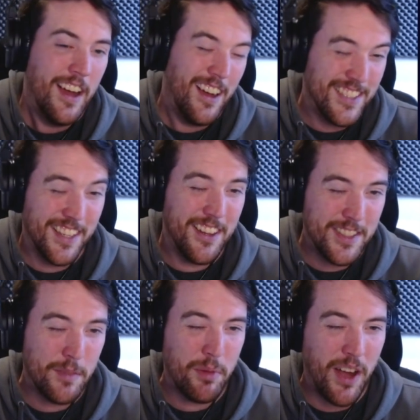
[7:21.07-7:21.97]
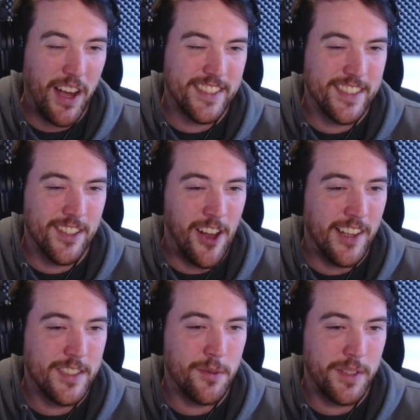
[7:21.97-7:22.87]
I was a little surprised this
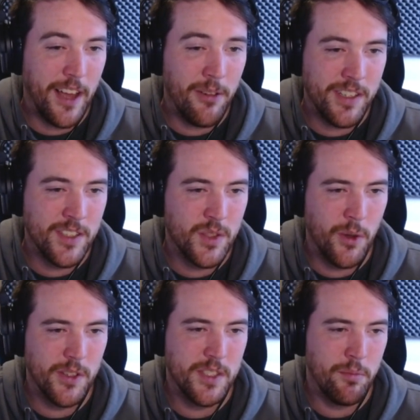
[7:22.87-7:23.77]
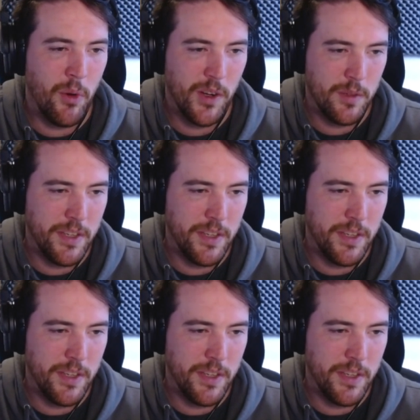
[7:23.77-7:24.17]
launched without controller support,